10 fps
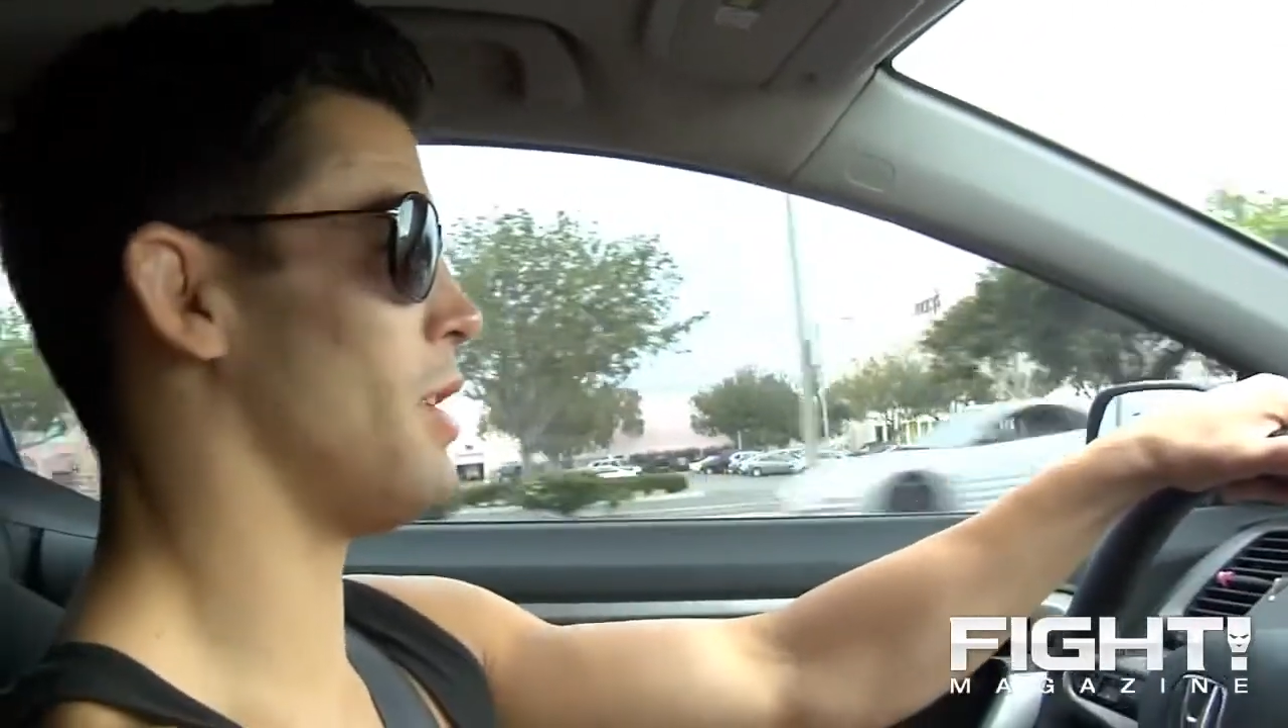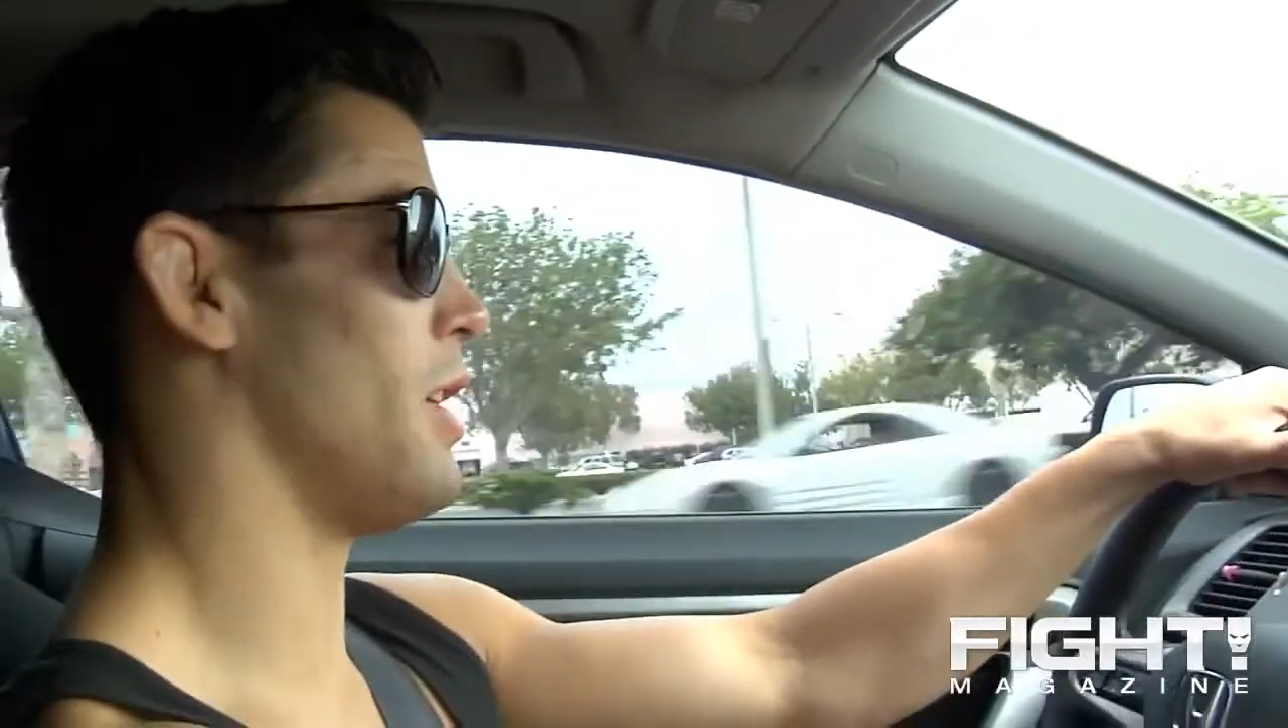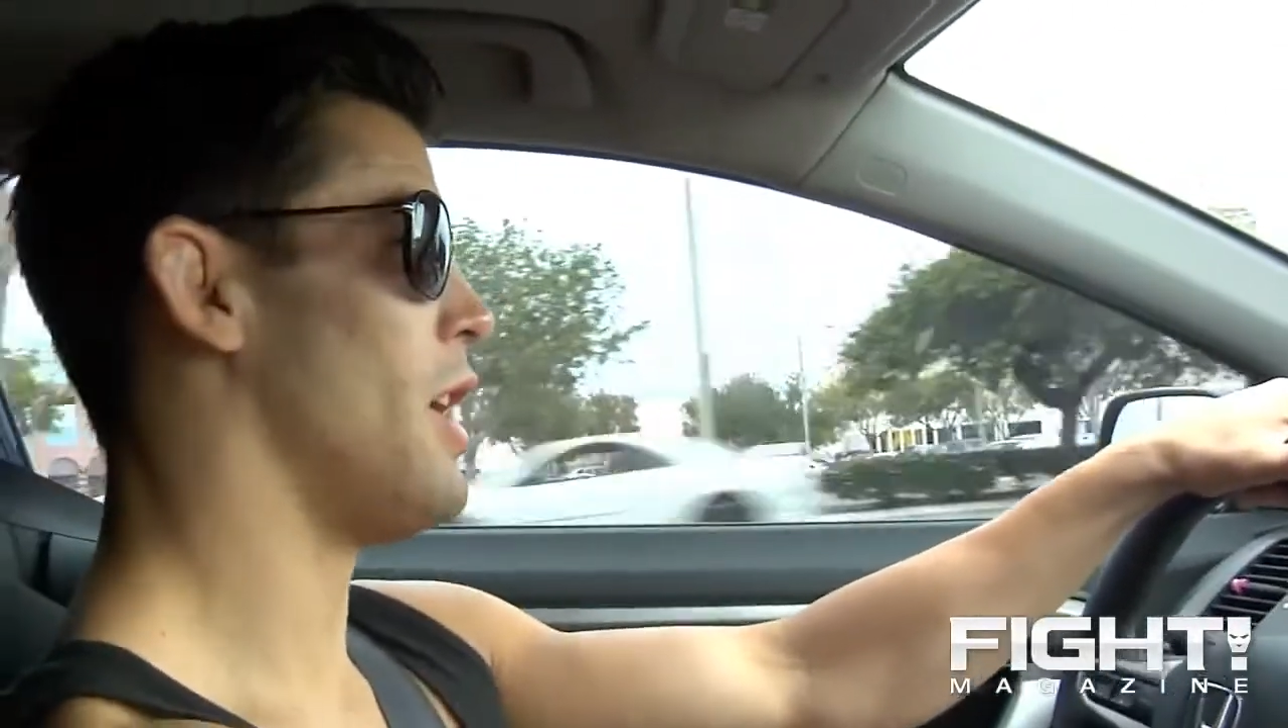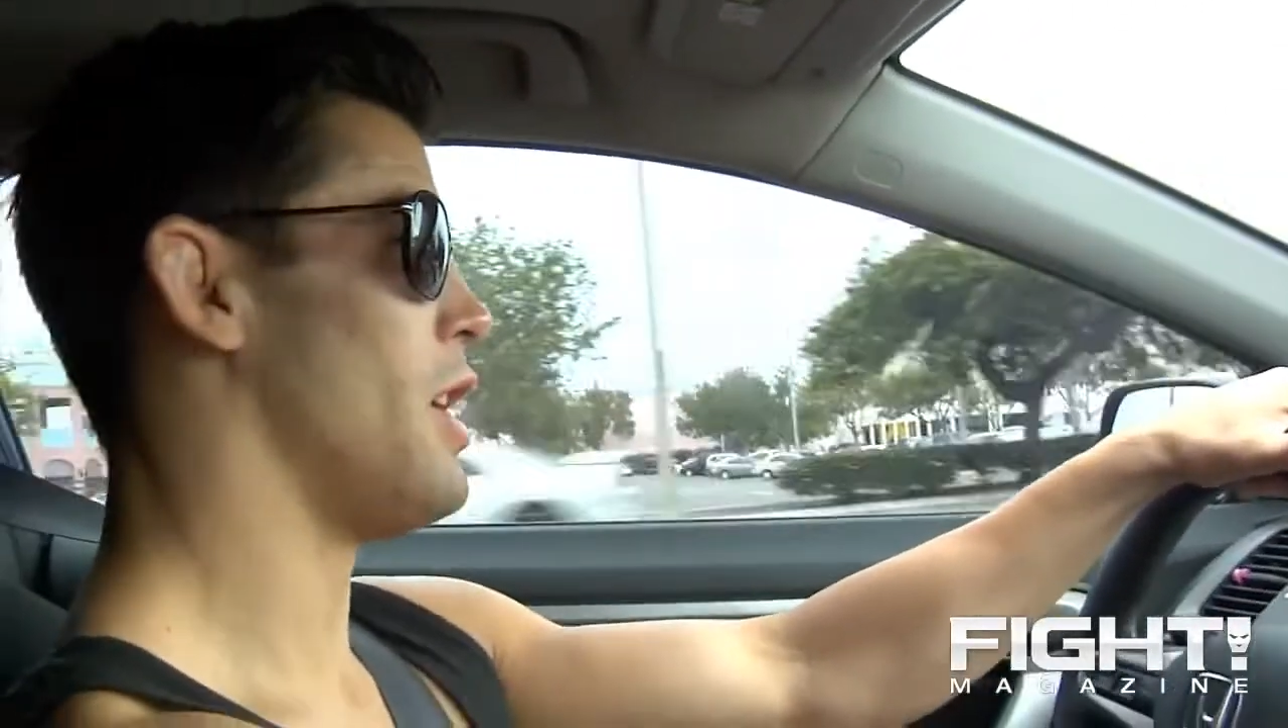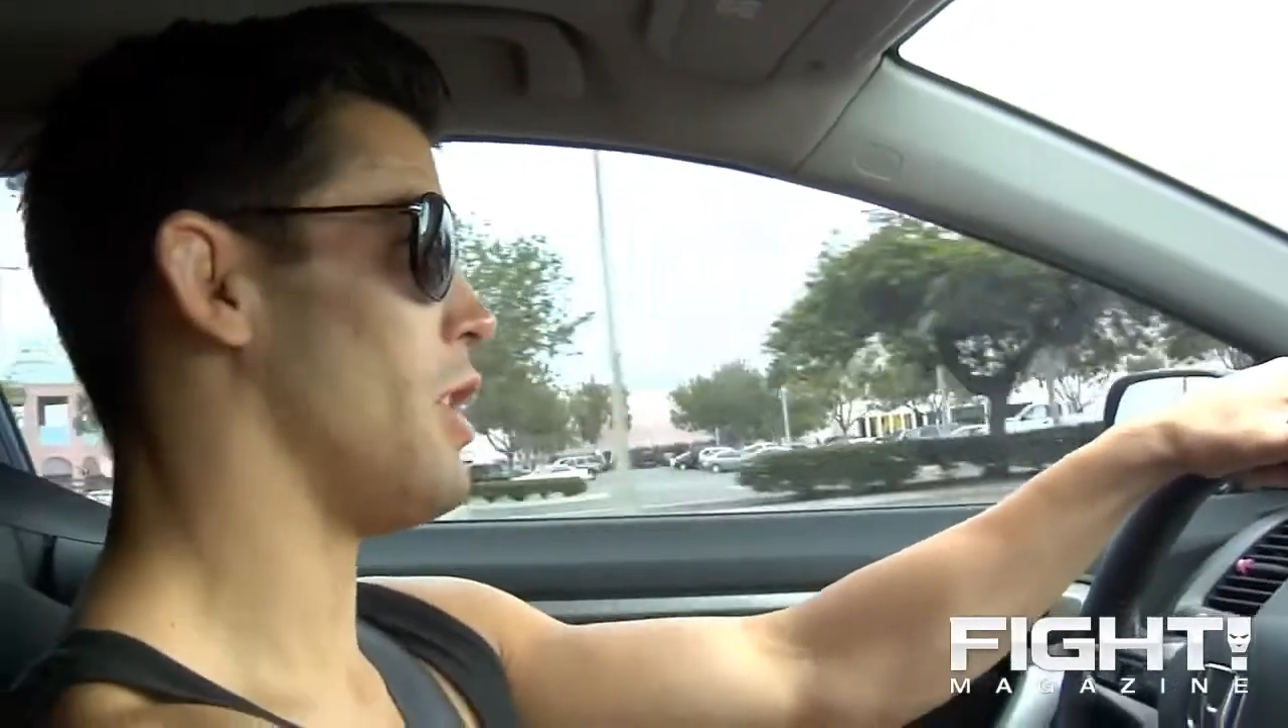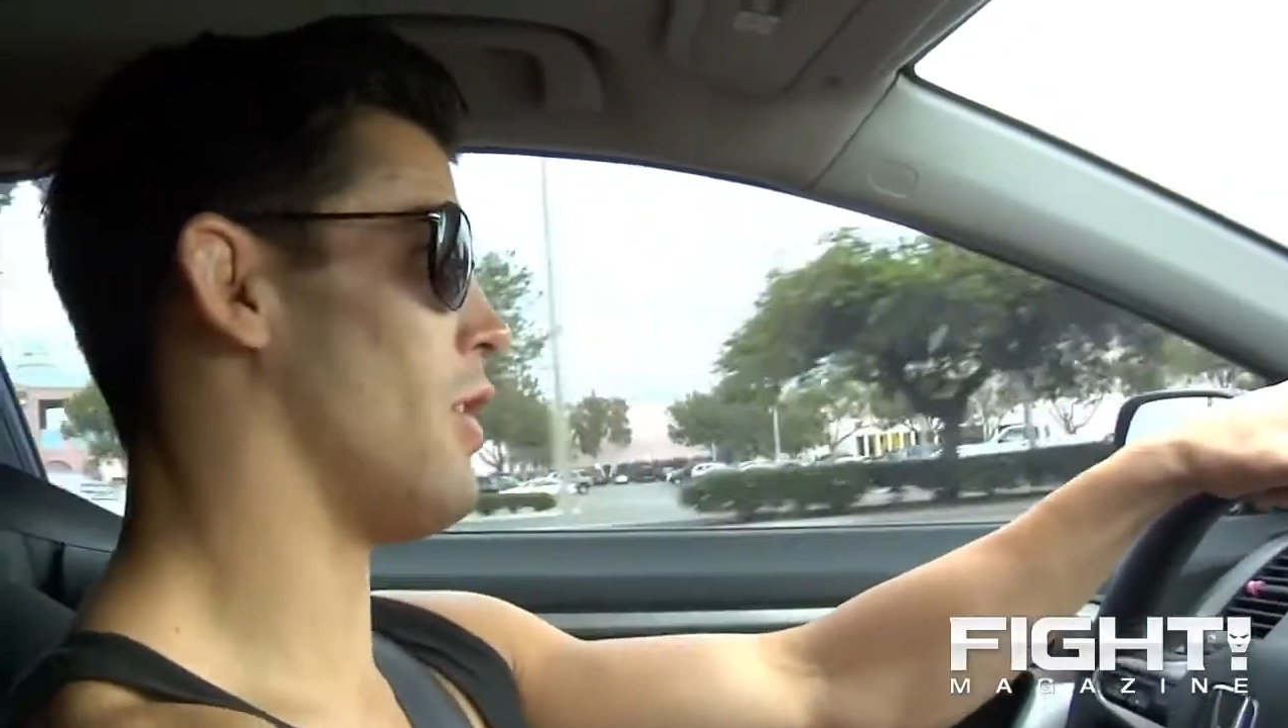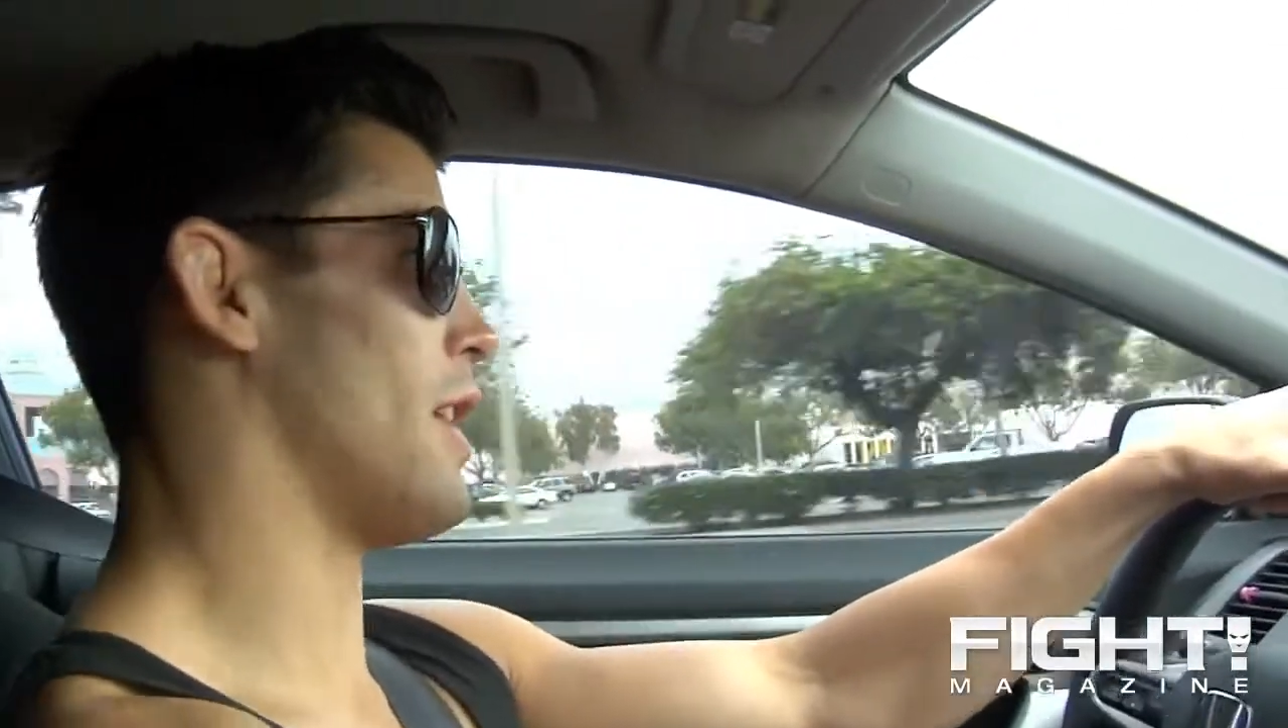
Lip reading: but you know,